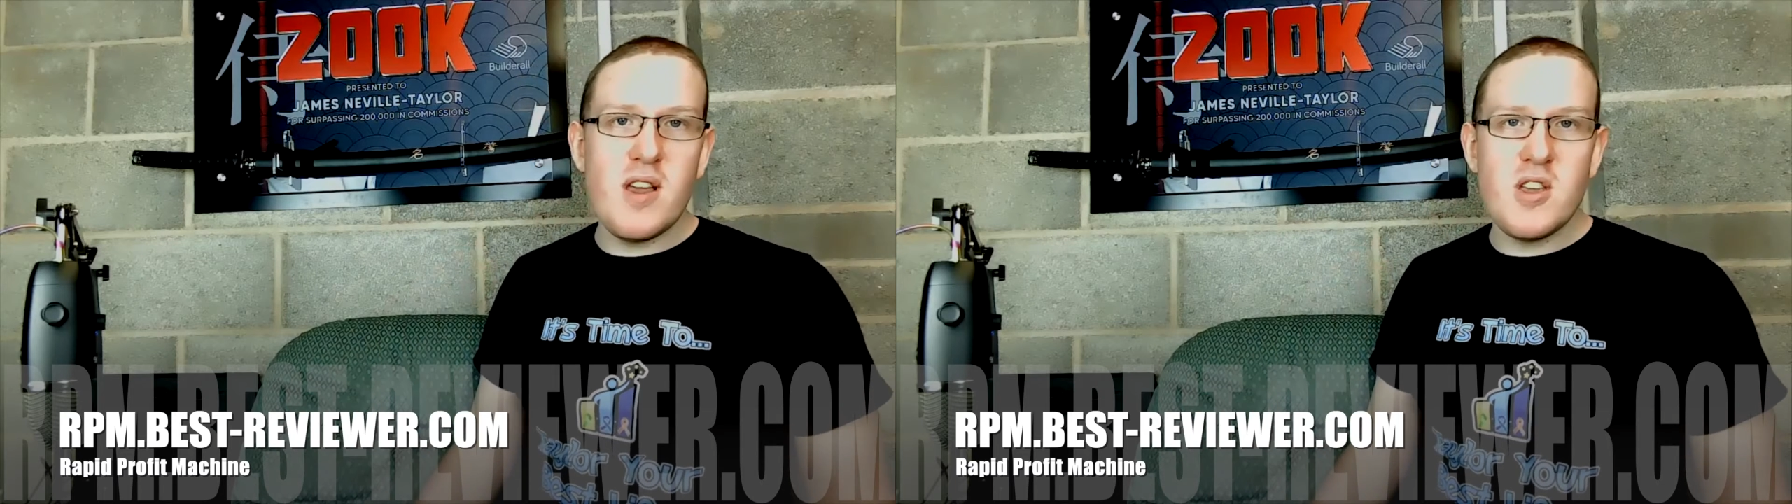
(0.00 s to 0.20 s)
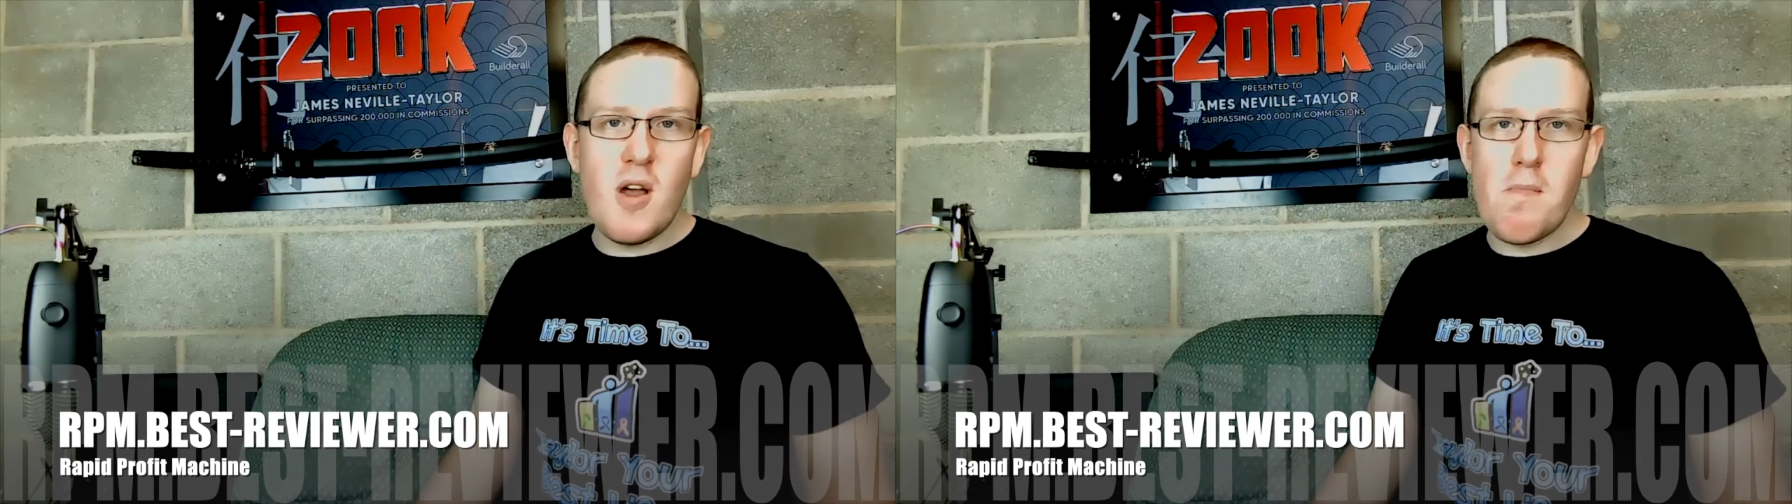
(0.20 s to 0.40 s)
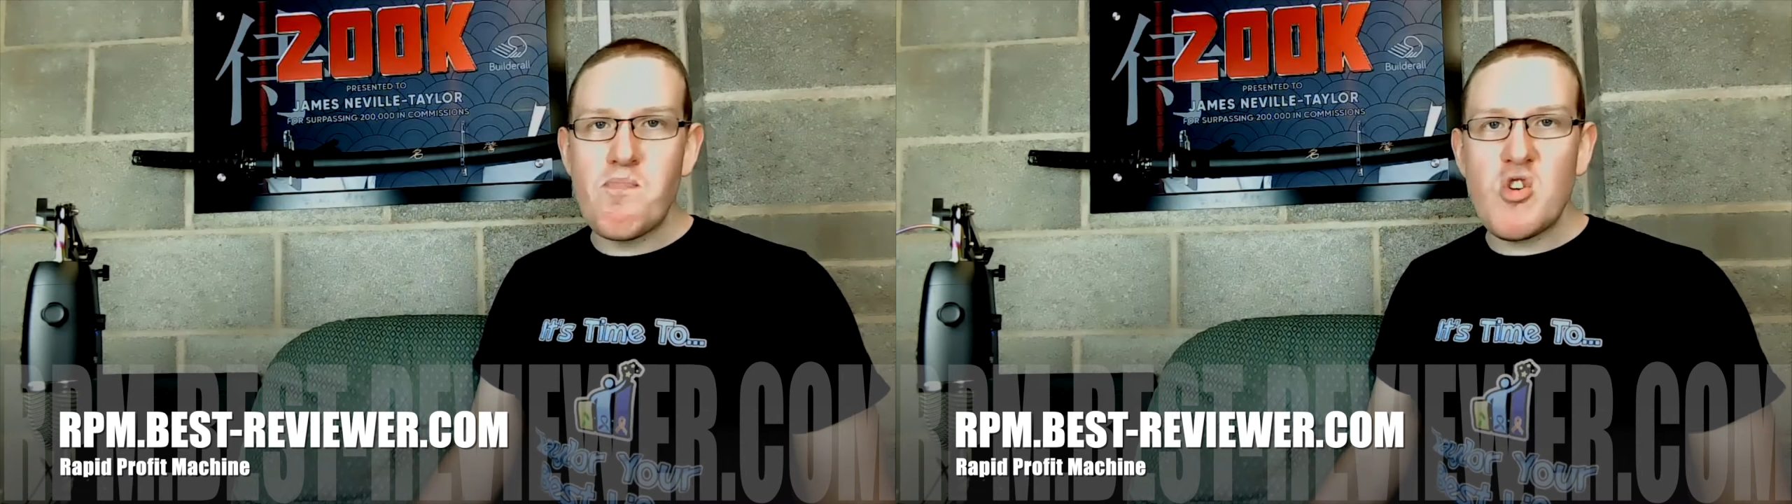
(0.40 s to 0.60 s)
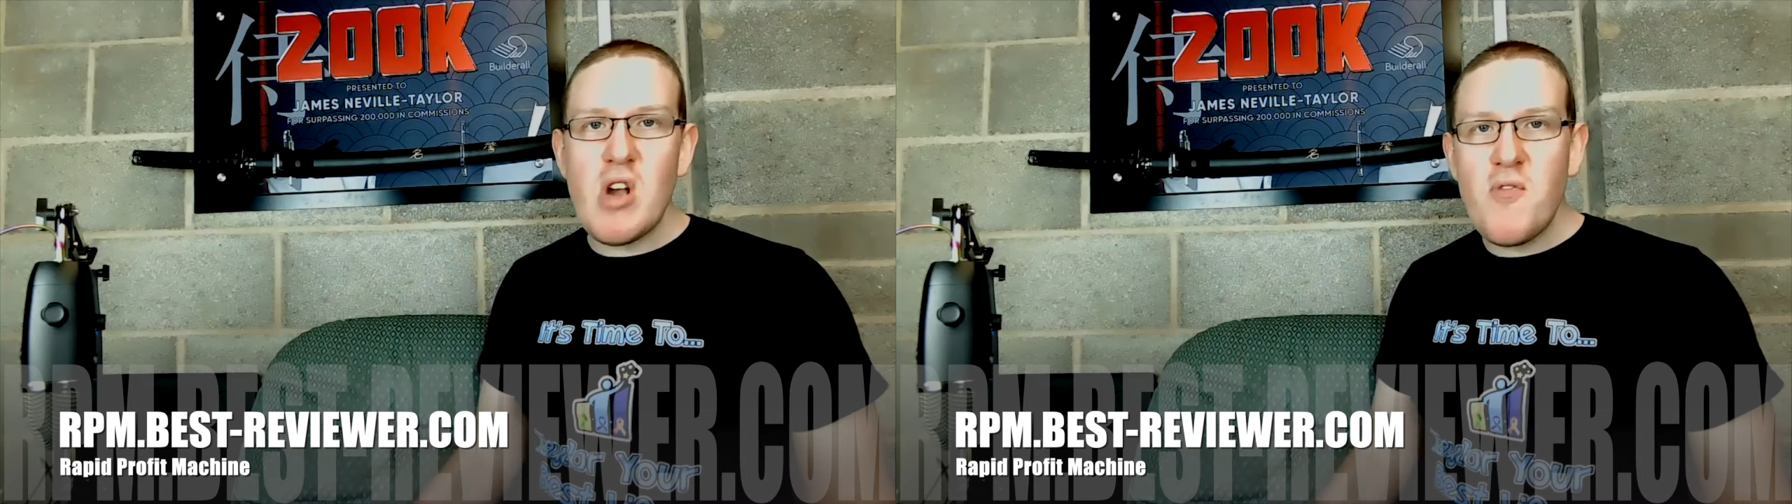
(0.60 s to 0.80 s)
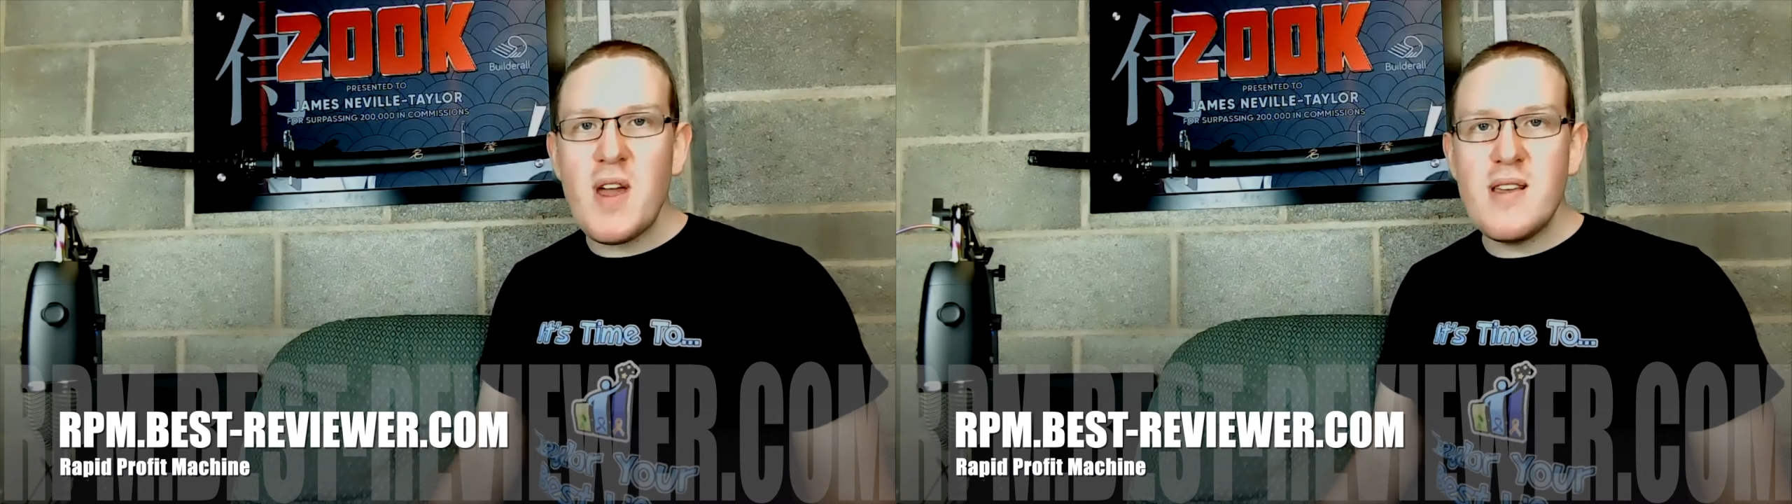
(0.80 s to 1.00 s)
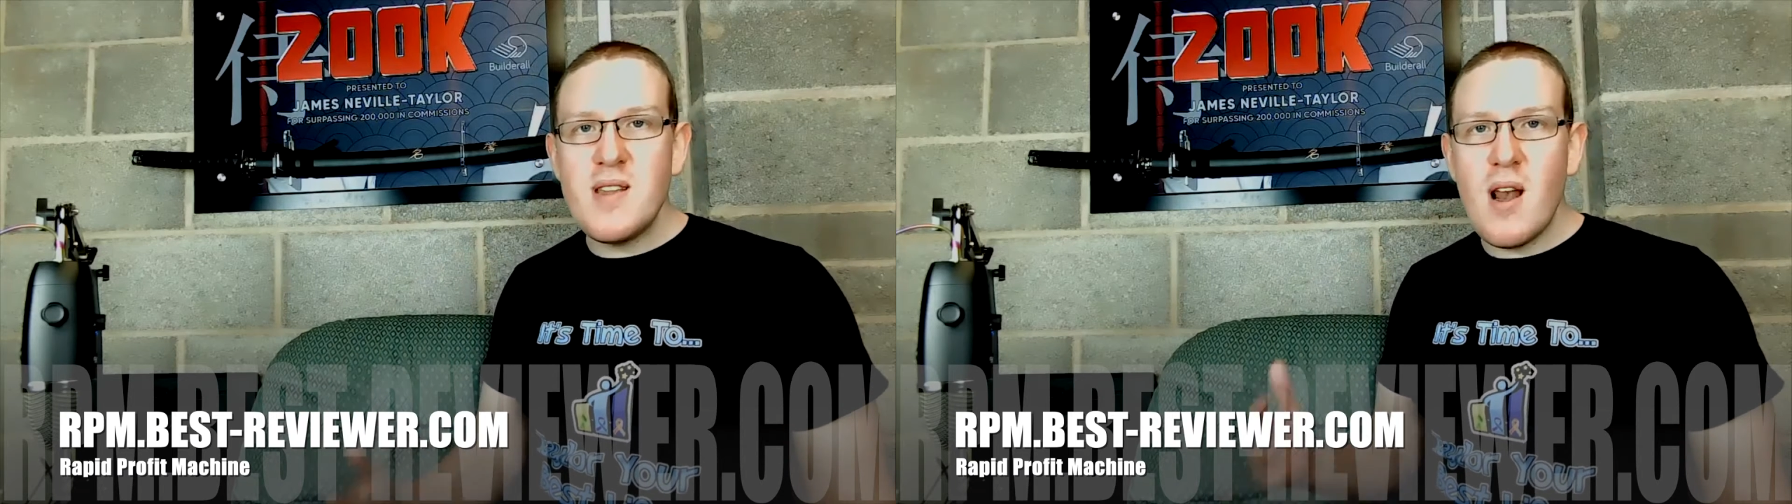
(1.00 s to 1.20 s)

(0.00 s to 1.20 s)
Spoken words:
So traffic is the